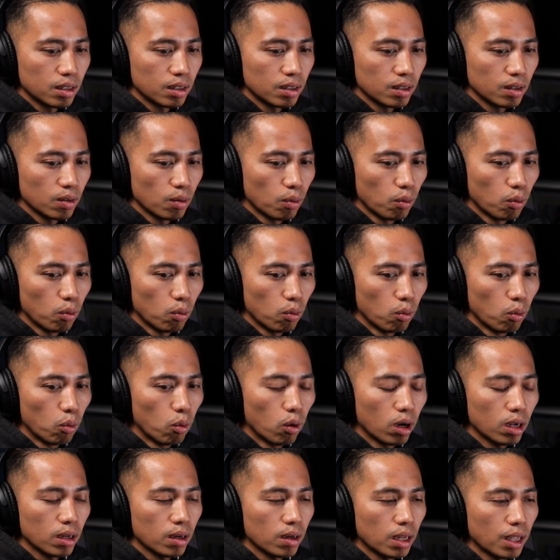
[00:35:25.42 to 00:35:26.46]

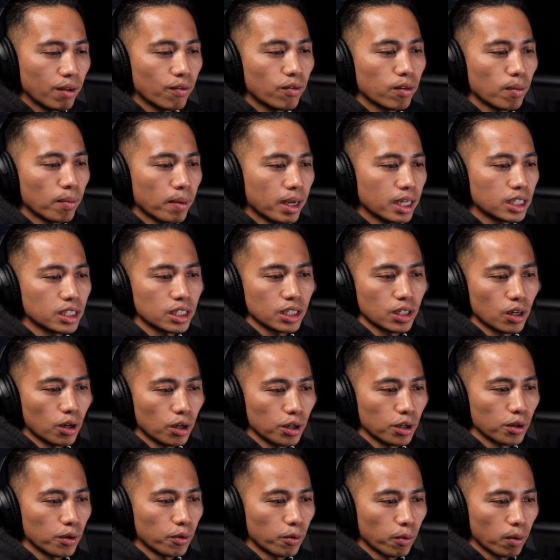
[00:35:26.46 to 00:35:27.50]
what information are
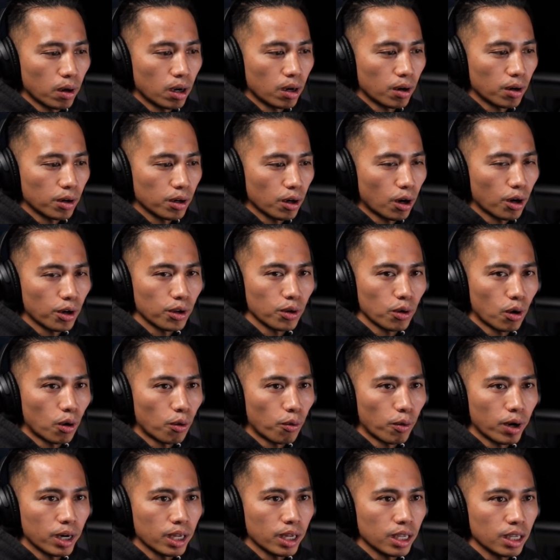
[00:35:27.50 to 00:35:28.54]
you
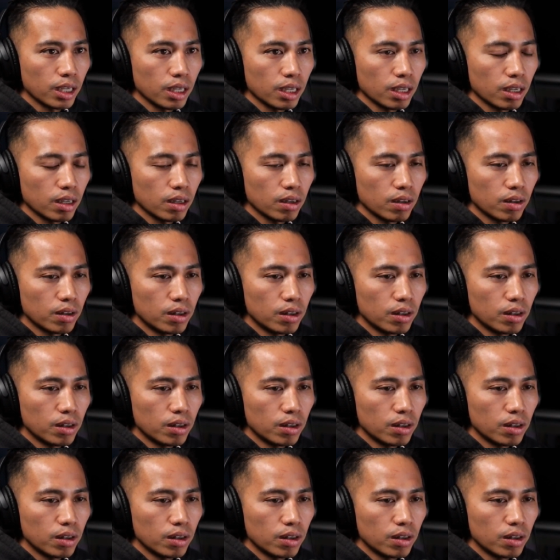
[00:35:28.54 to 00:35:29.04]
already